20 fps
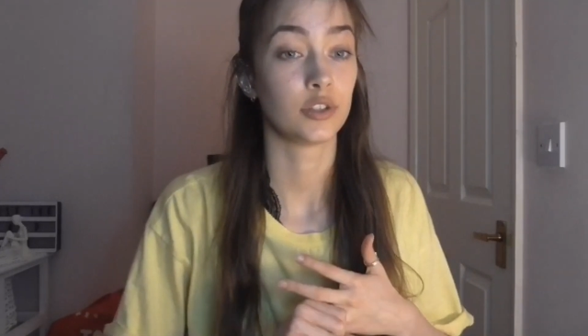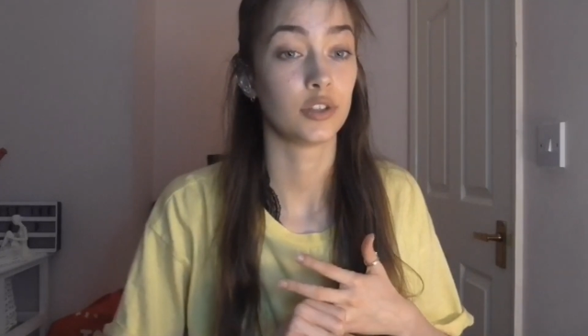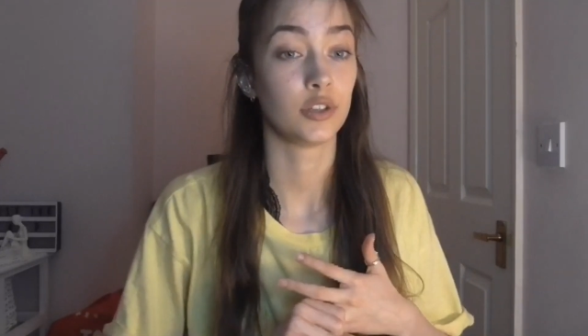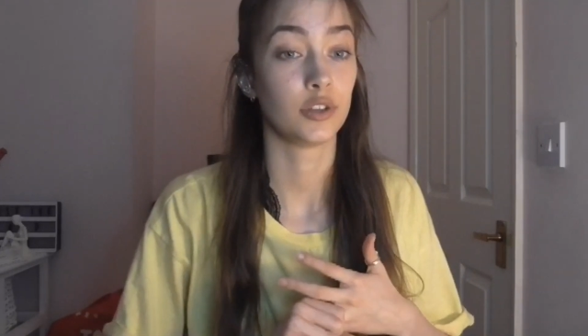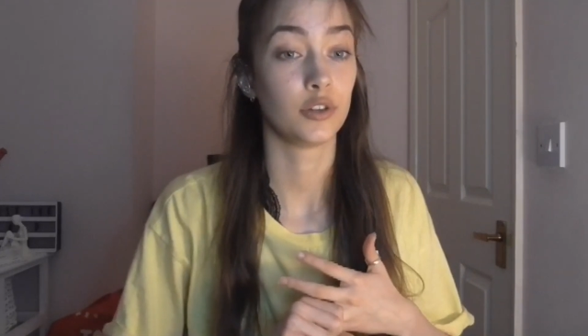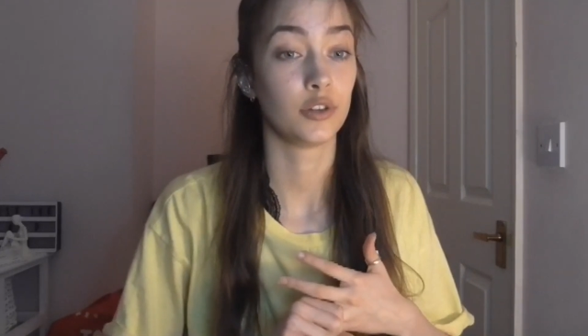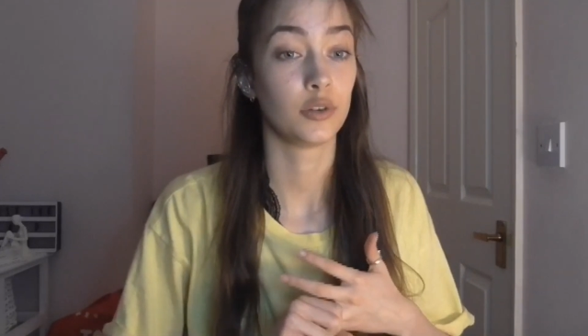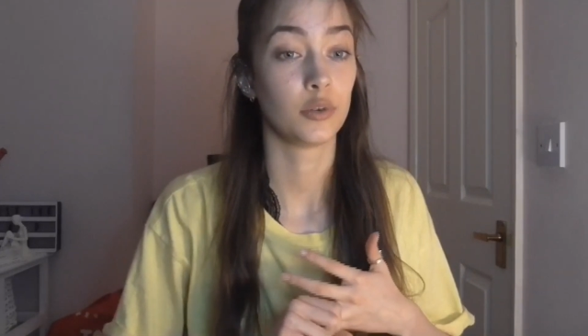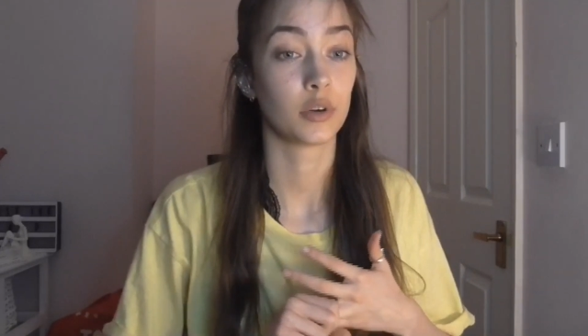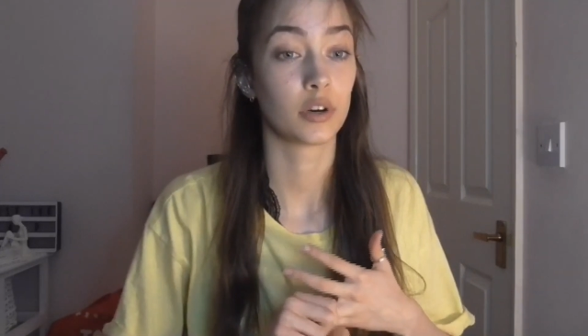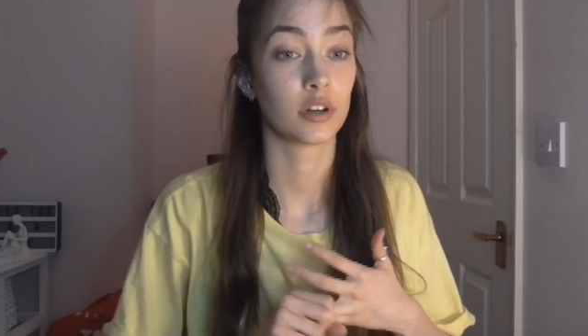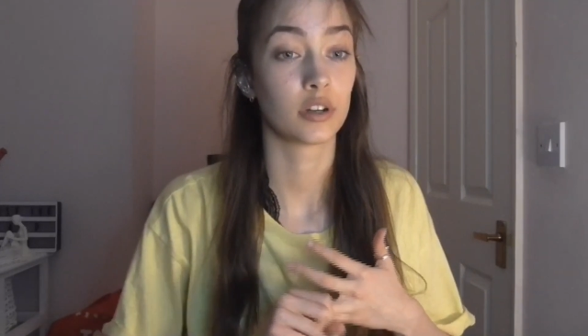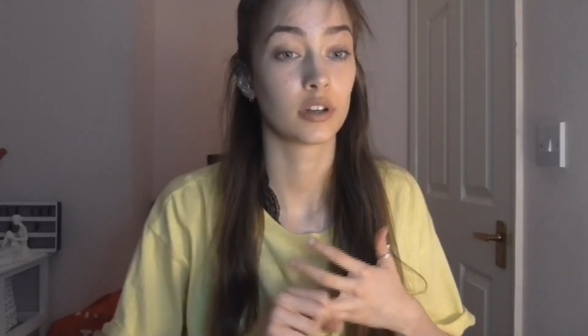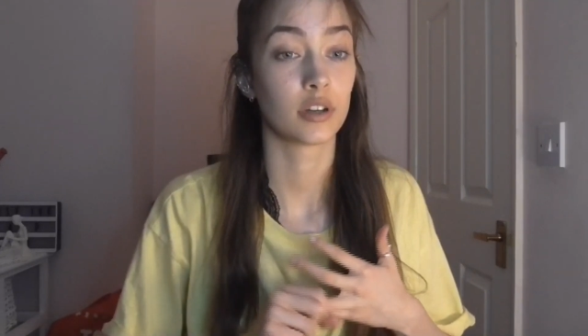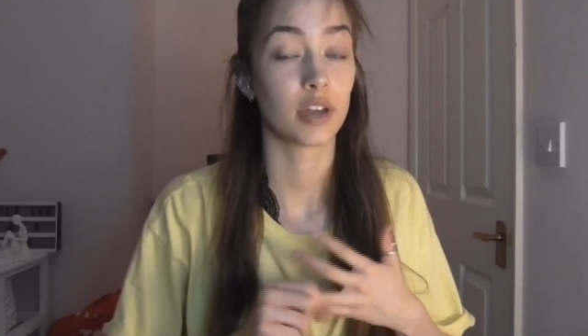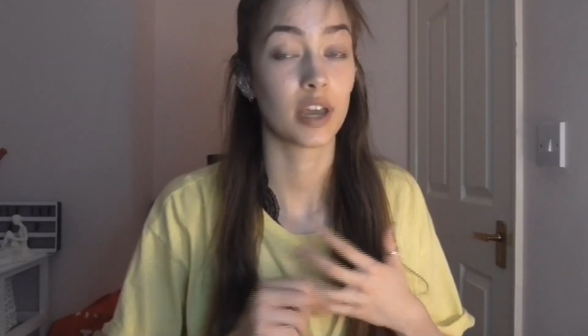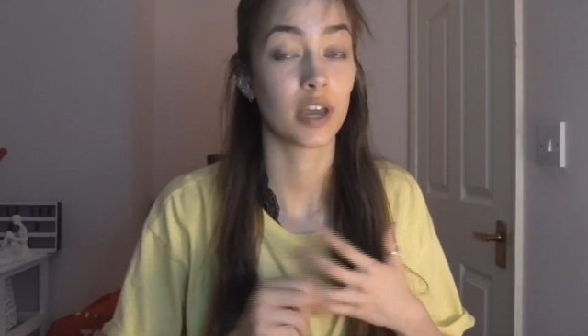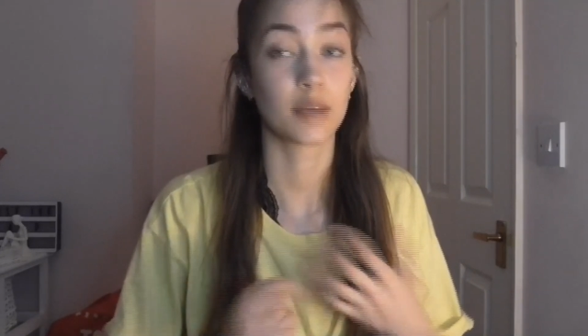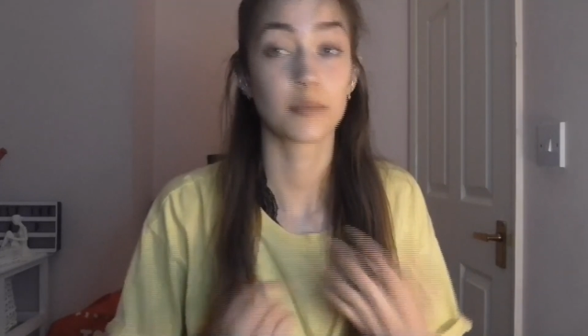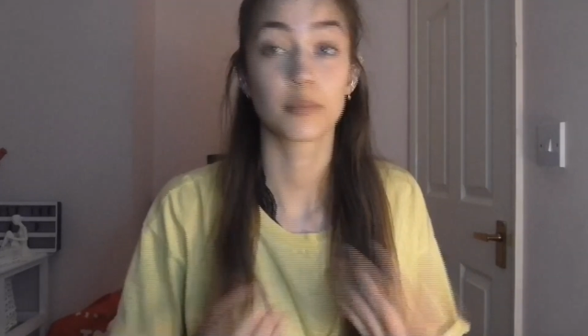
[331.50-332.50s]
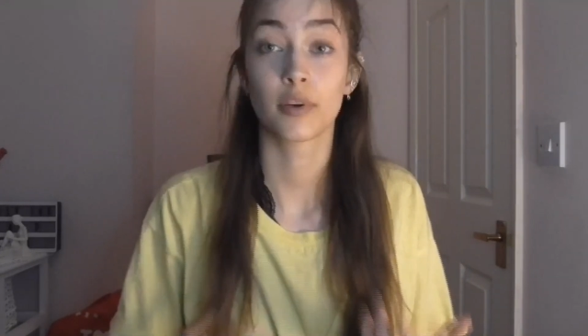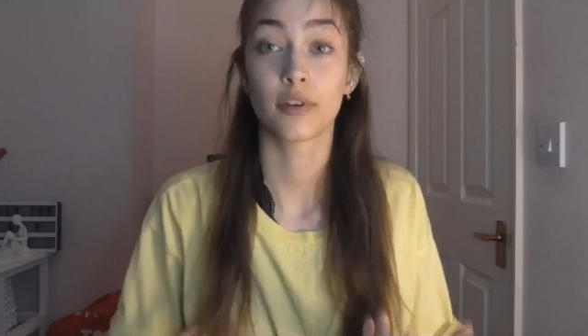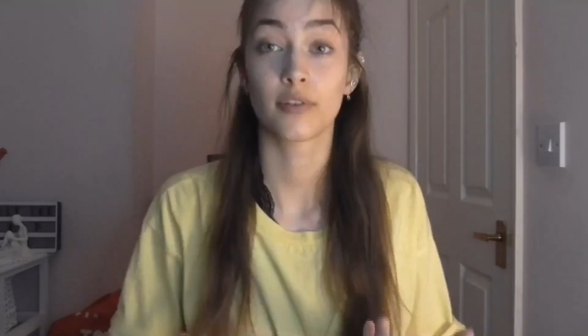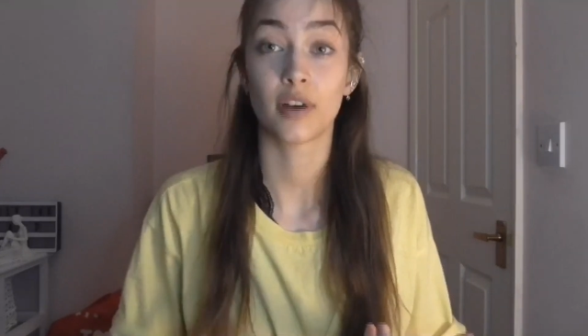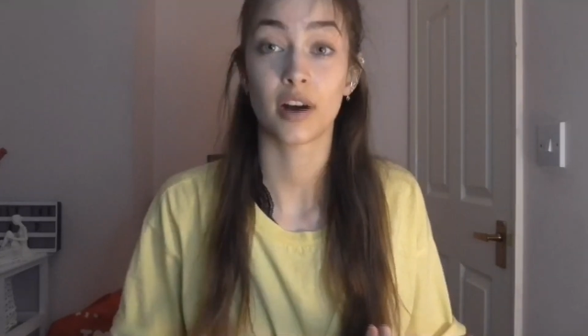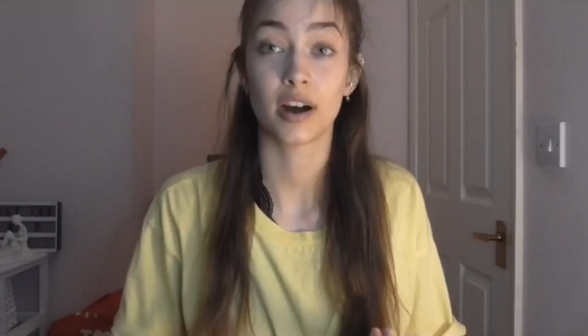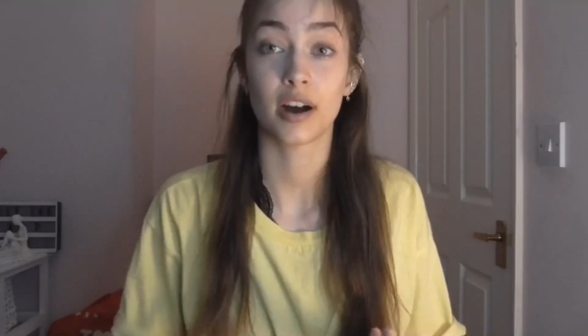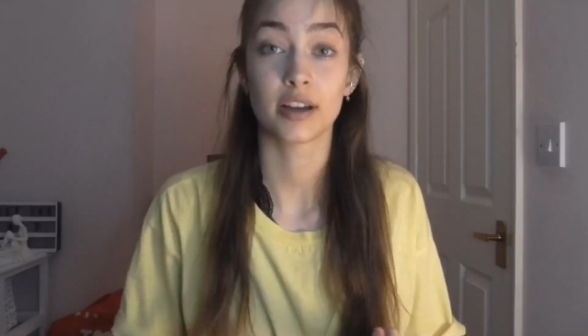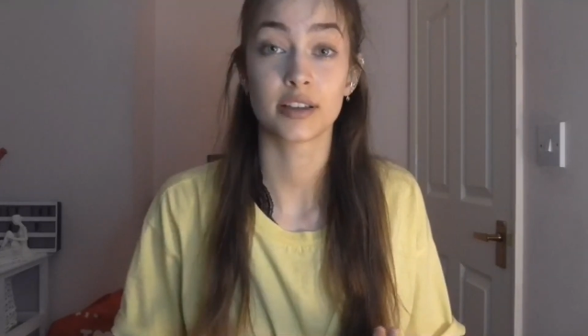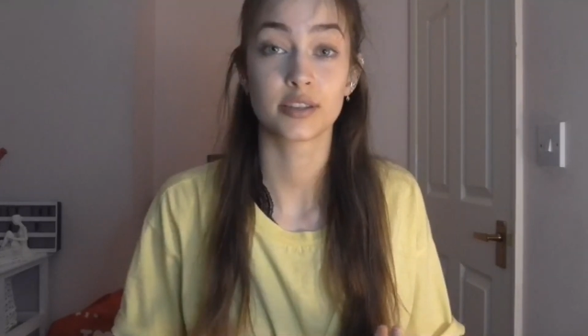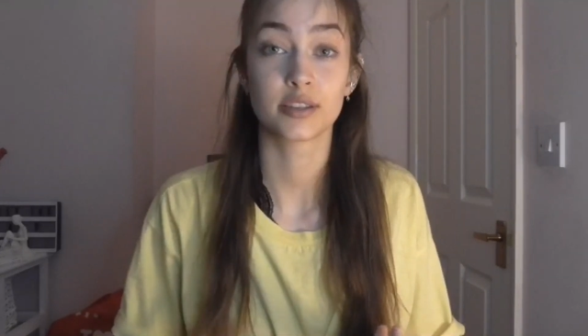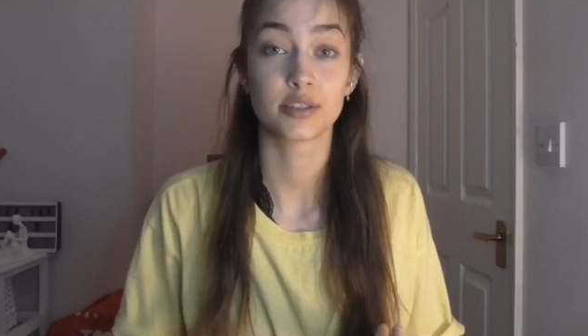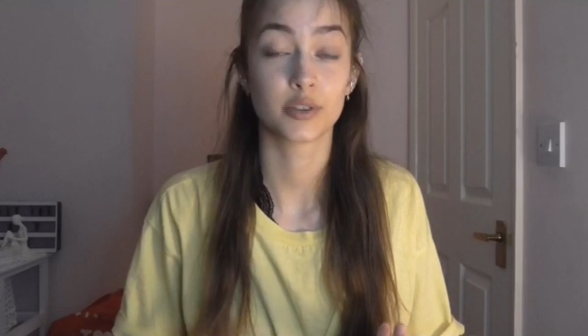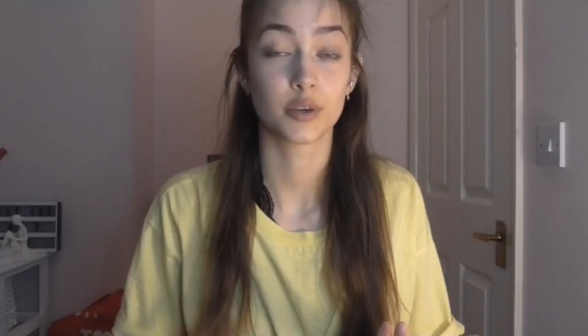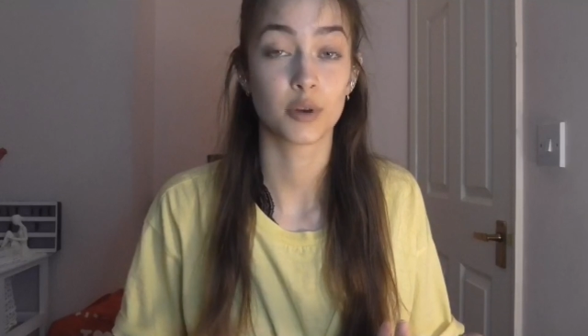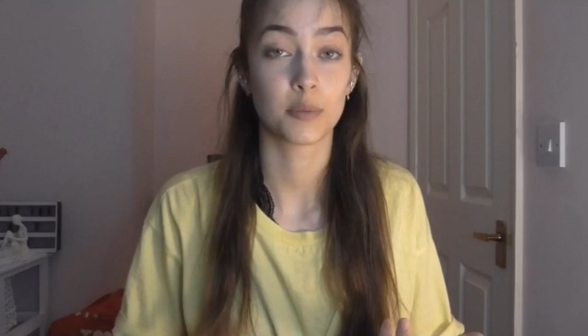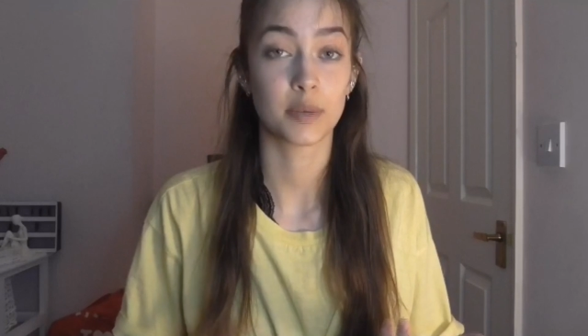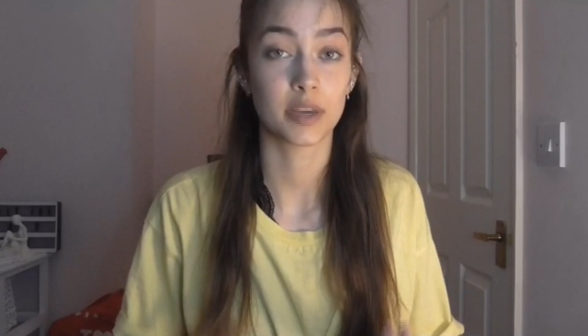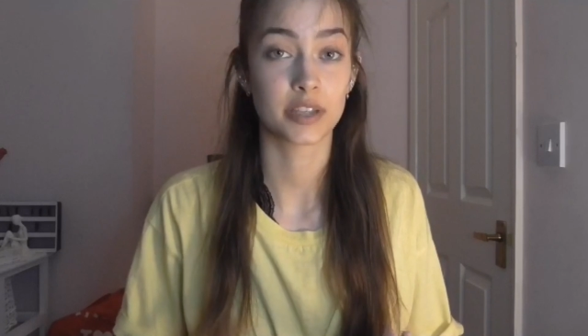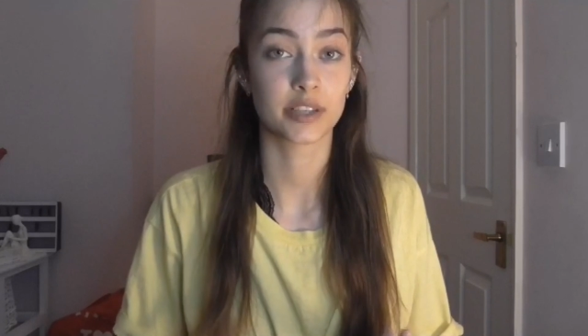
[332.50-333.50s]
you improvise to a